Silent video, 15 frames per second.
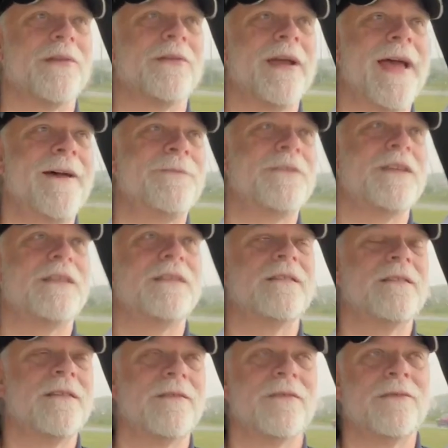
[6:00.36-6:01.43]
rafting
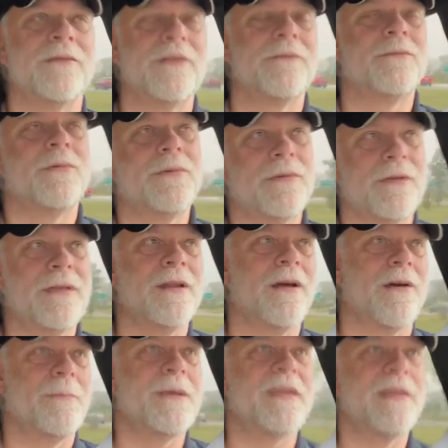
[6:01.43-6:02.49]
you
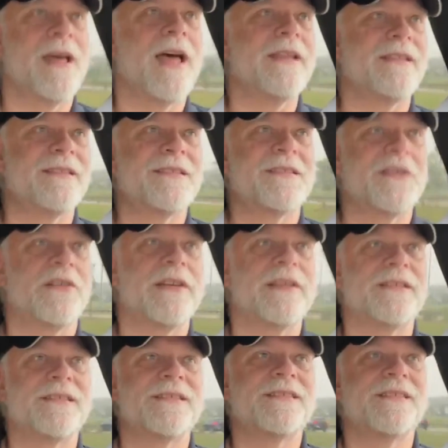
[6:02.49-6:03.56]
know i mean not
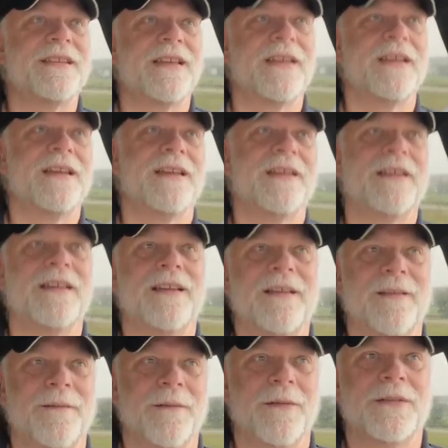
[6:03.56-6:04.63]
serious
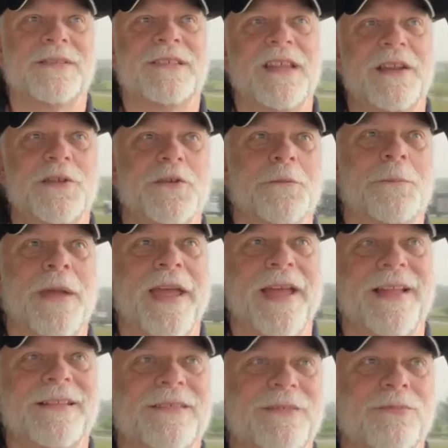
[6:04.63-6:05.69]
seat of your
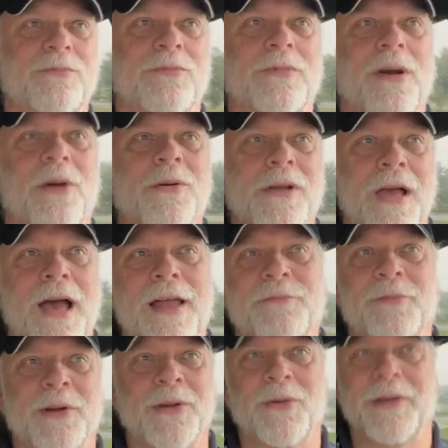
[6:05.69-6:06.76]
pants, oh
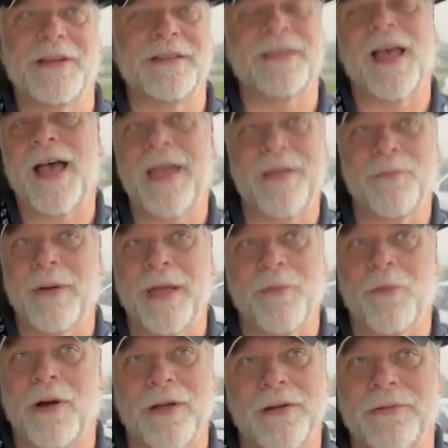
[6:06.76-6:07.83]
God, we're going to die
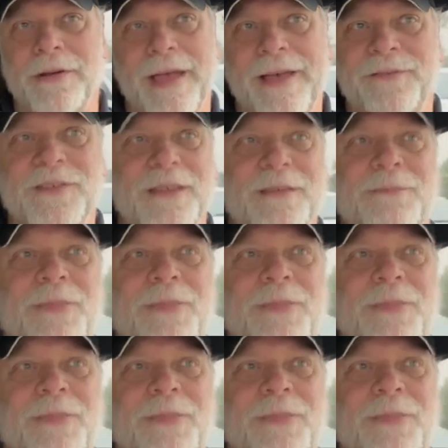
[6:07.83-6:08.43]
whitewater rafting,